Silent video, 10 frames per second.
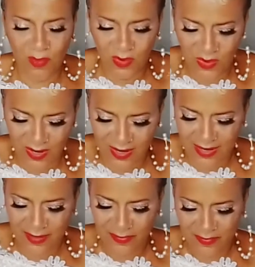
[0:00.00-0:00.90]

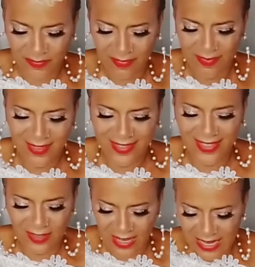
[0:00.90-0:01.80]
more.
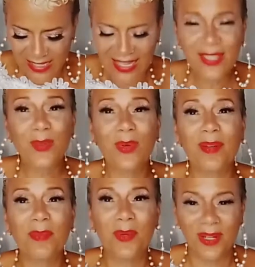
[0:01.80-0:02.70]
Just, just
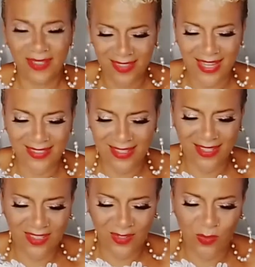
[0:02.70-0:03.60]
one more. That's
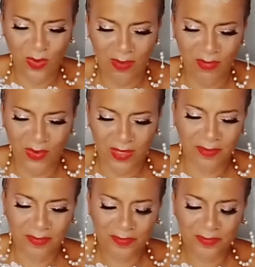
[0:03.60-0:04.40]
it. Just one more.